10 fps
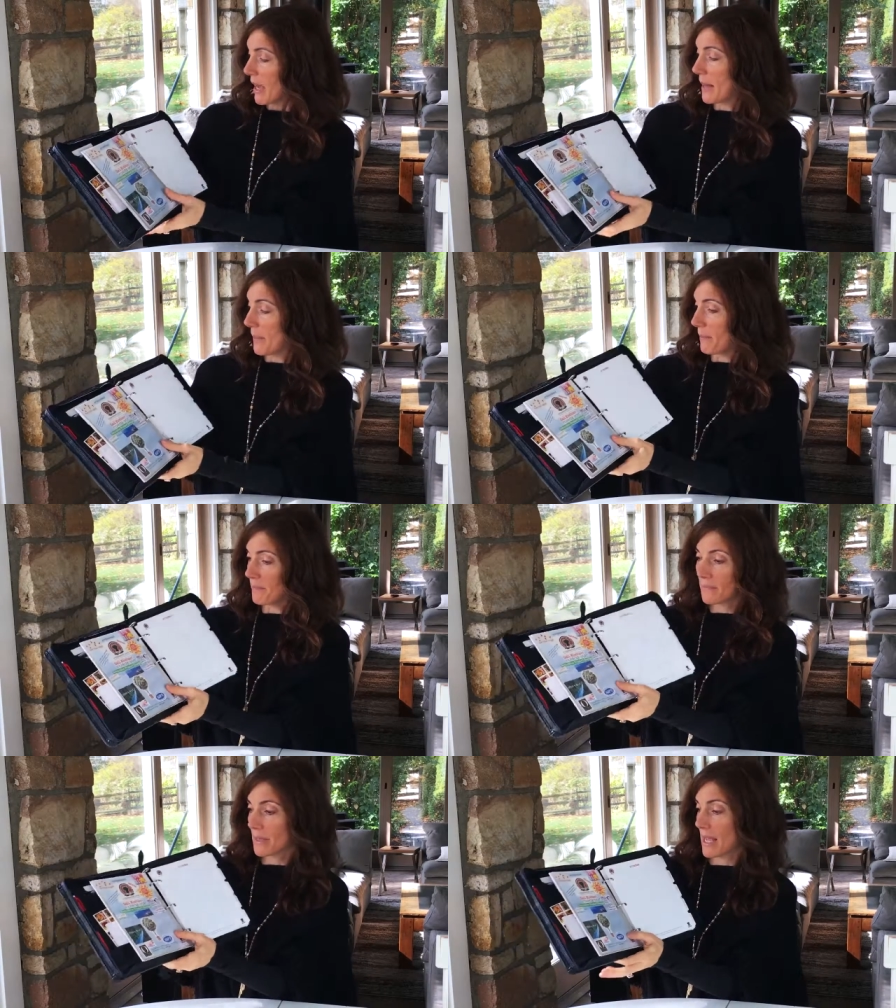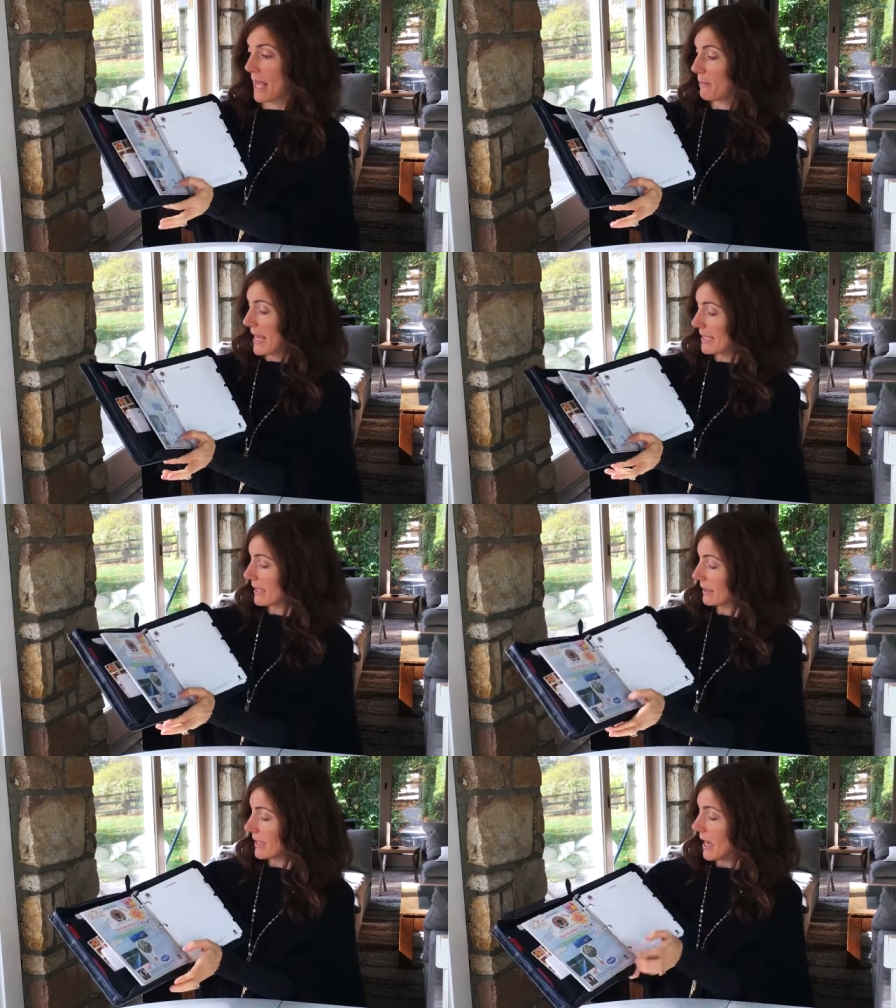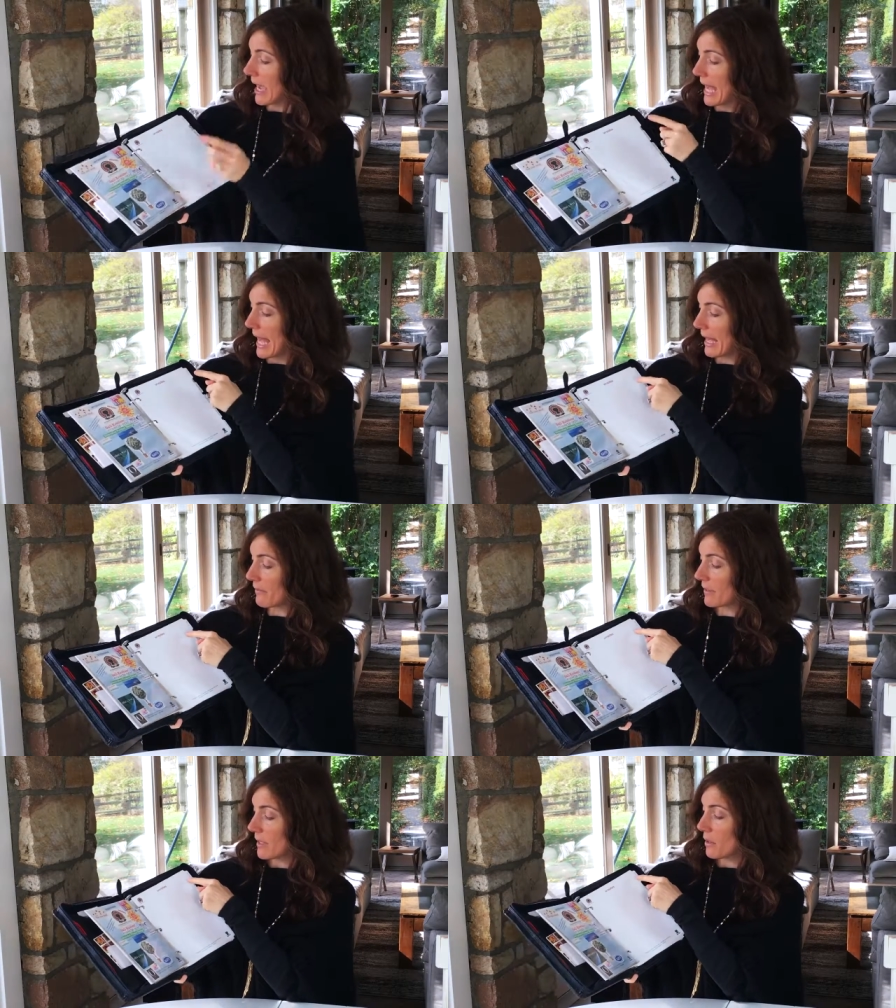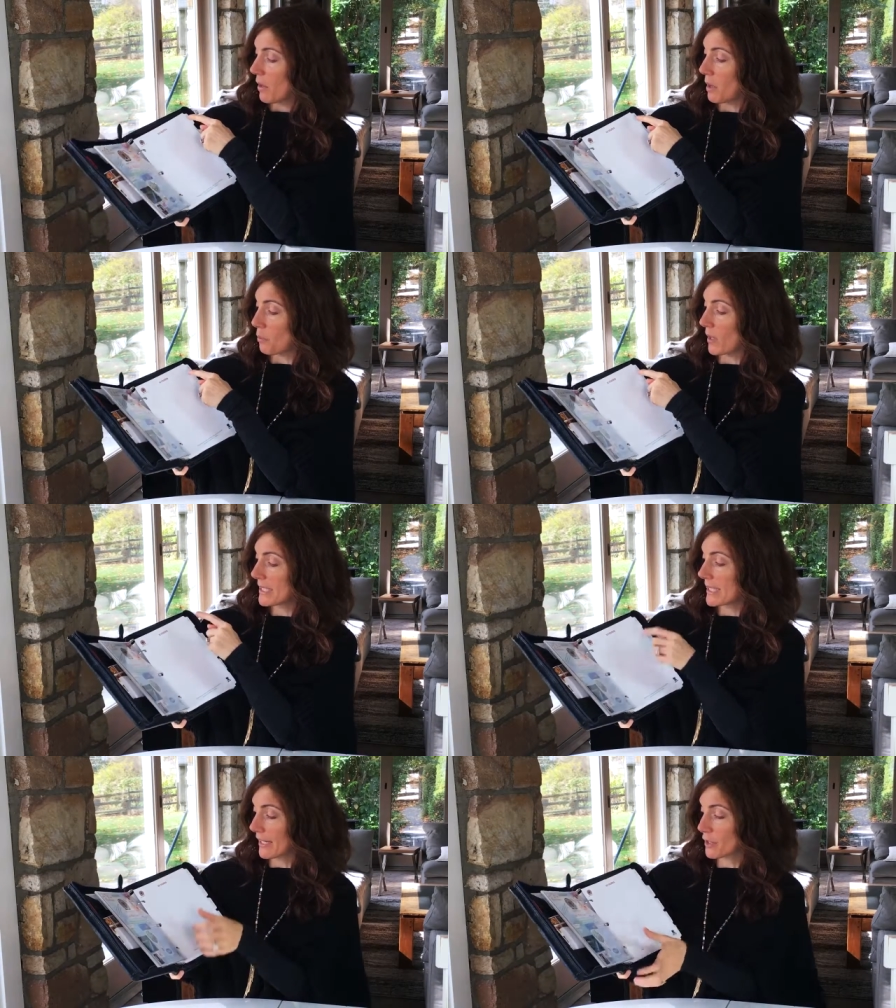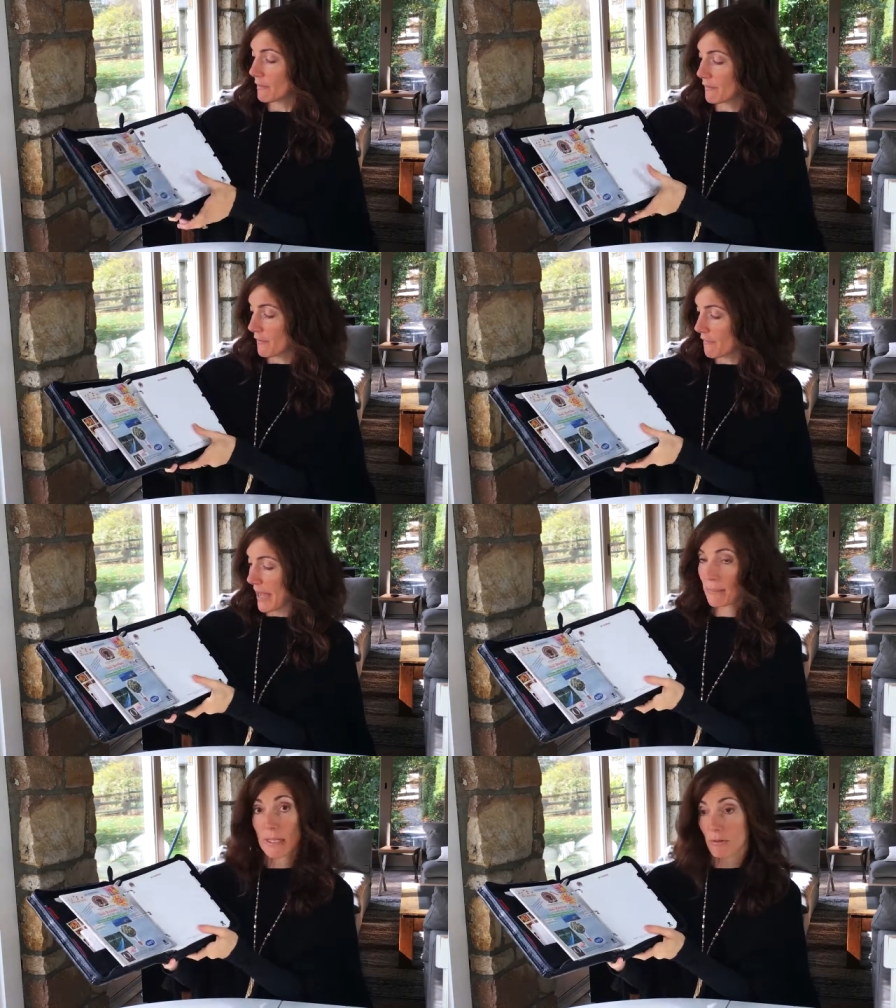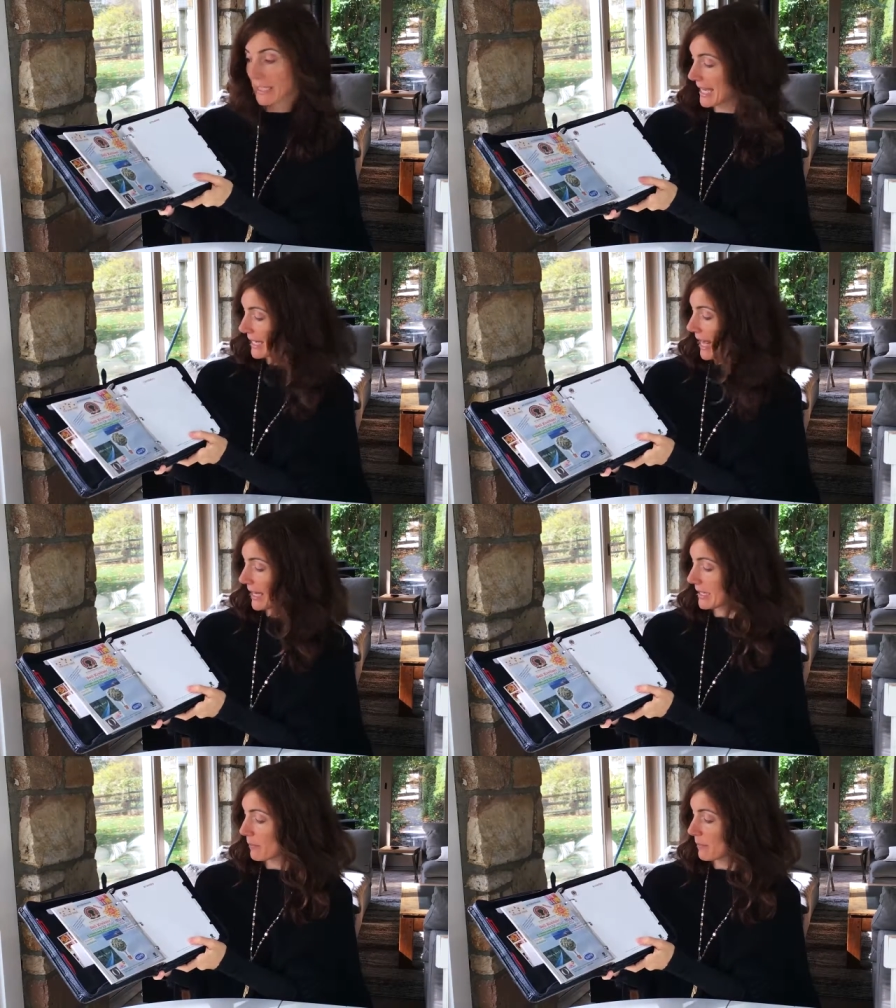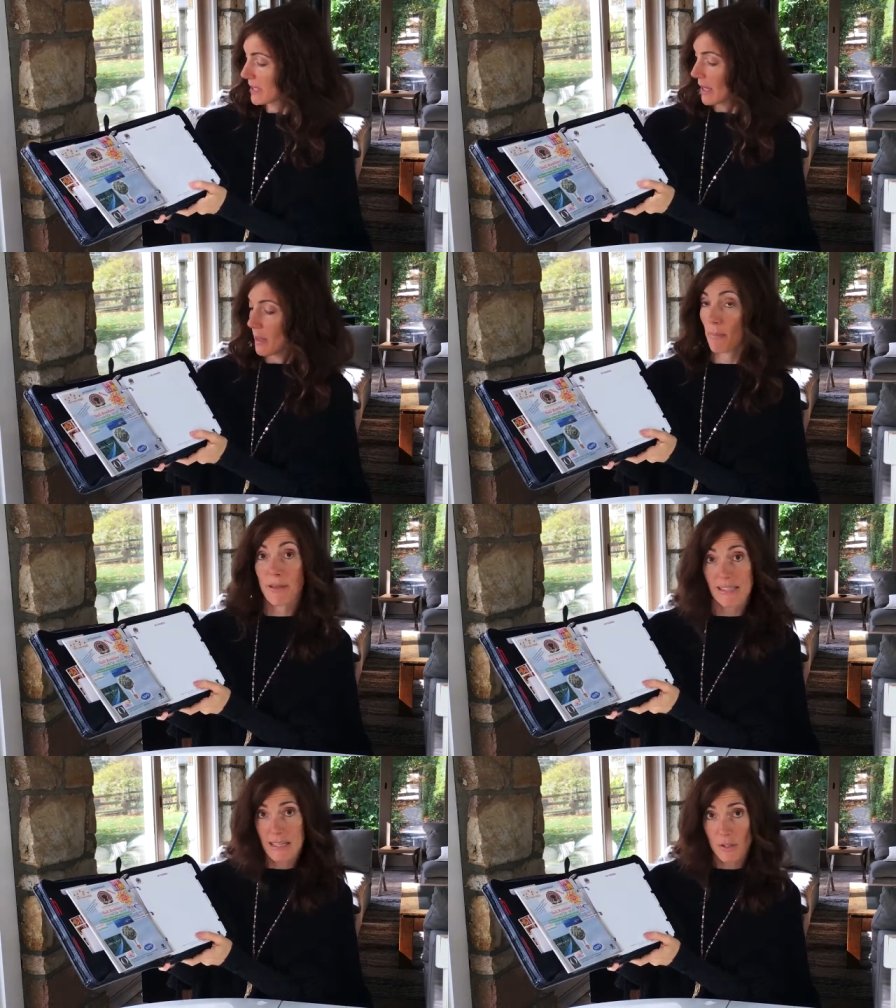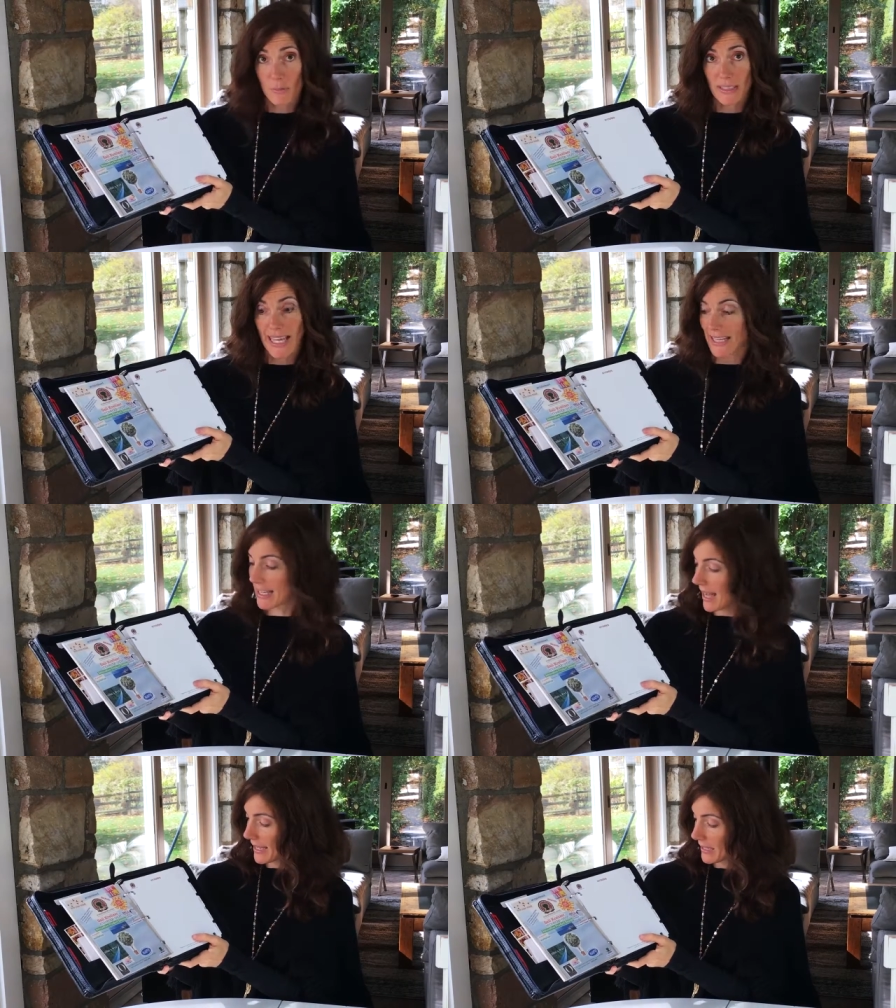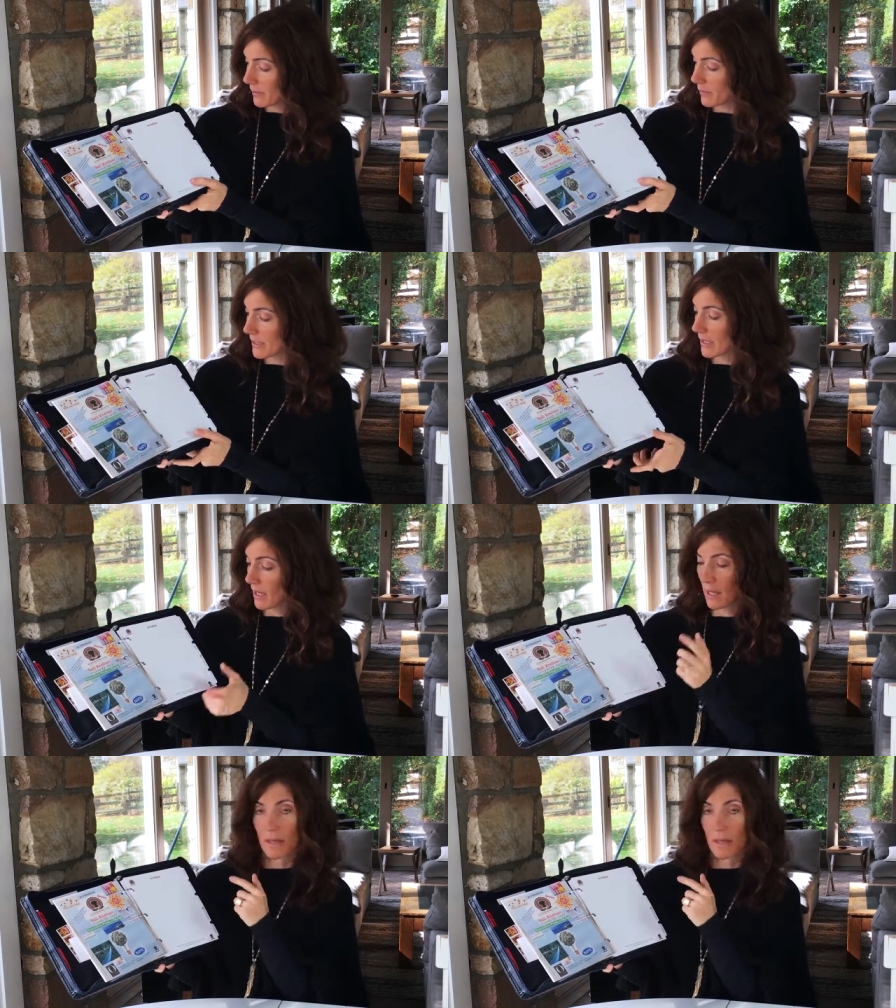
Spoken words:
And basically I have one section for family related items, business related items,